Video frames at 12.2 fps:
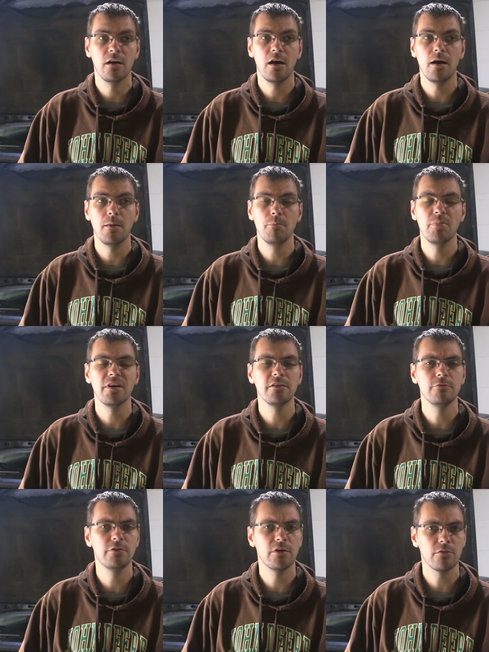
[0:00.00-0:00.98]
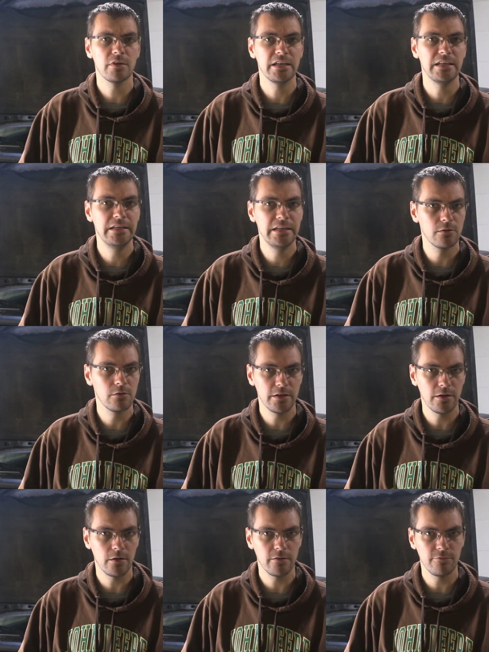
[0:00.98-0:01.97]
uh, but you don't get nearly
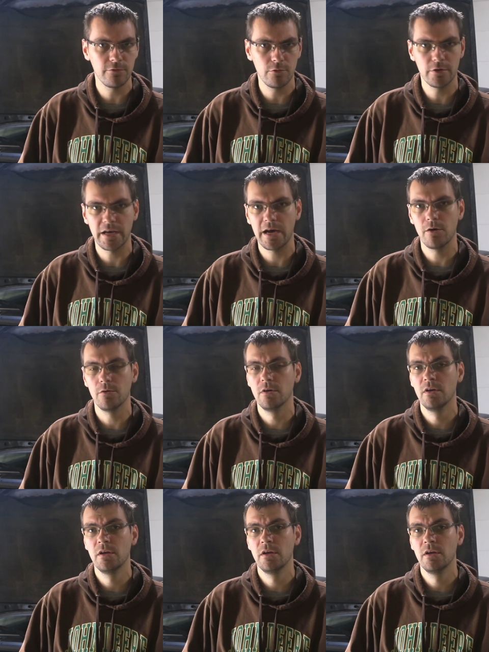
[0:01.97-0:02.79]
all the fluid out.